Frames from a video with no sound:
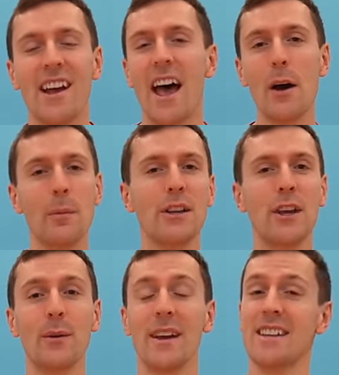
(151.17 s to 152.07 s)
helping
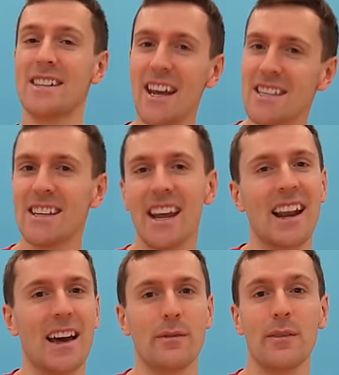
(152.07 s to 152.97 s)
you in day-to-day -day
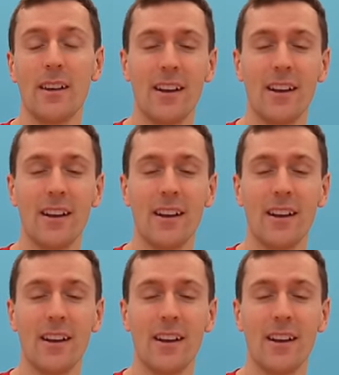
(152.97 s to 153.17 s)
life,